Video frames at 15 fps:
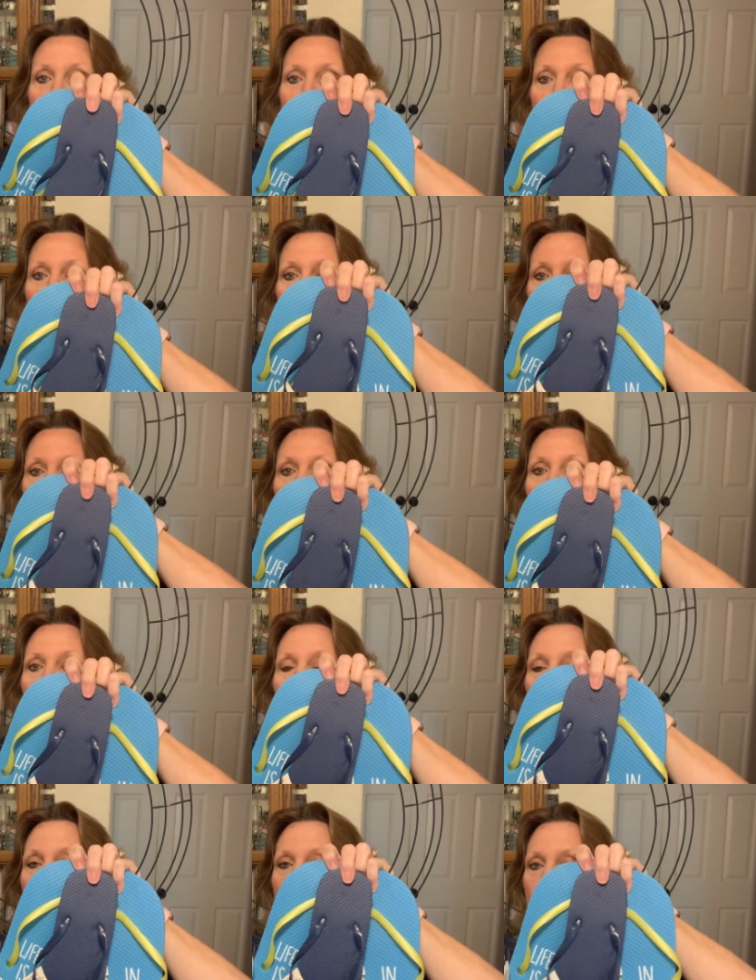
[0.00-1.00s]
That's
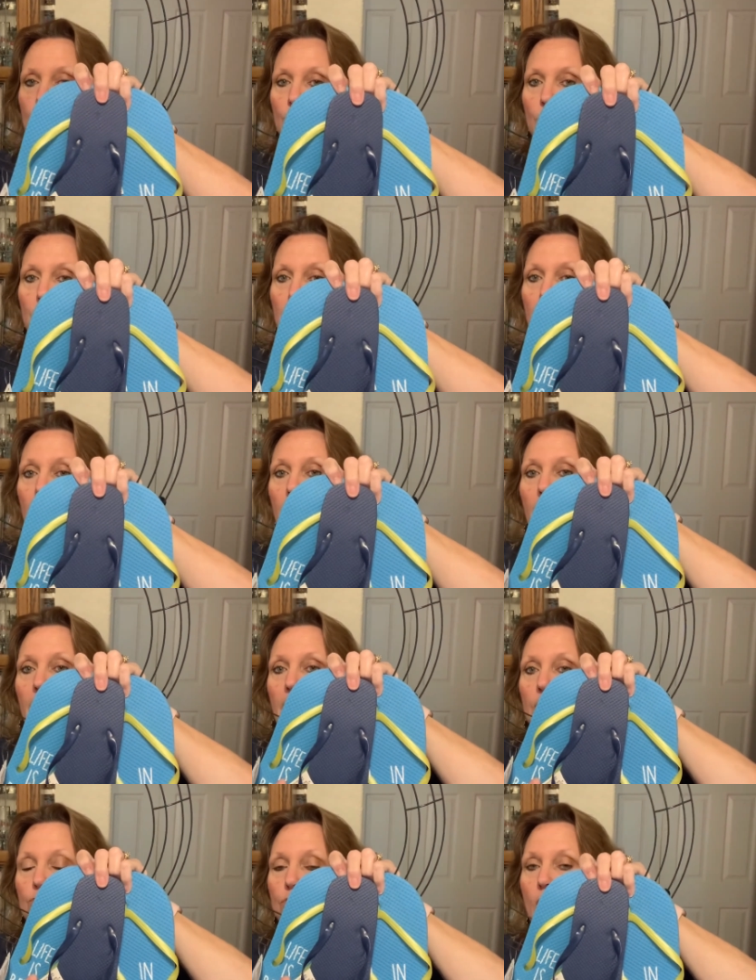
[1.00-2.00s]
how I do it,
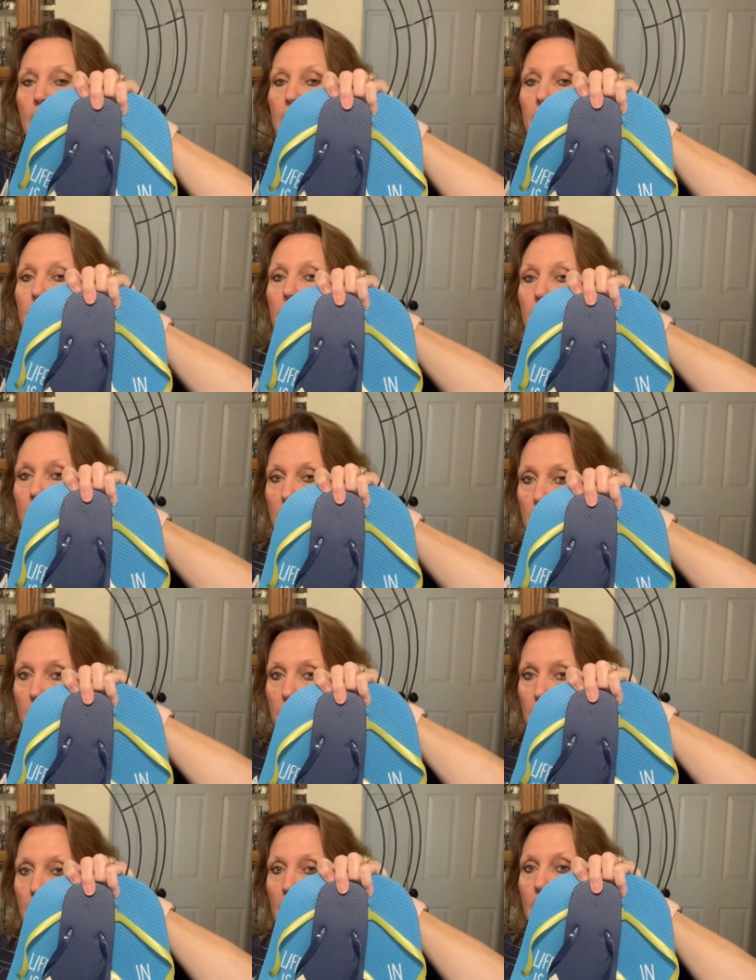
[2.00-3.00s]
and
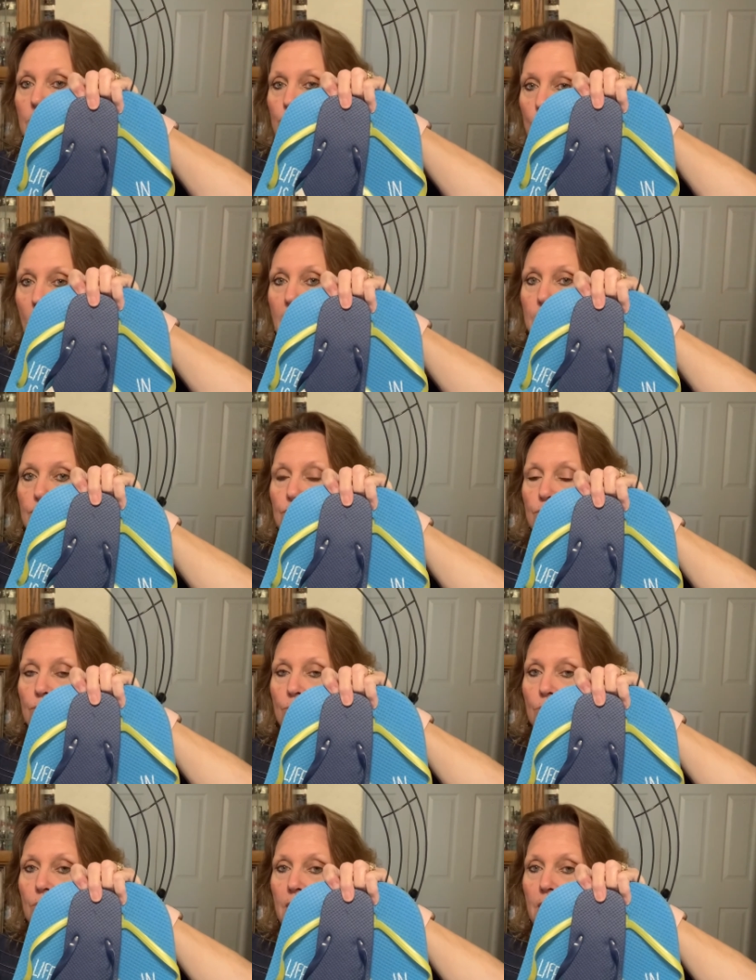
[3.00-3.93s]
then I try to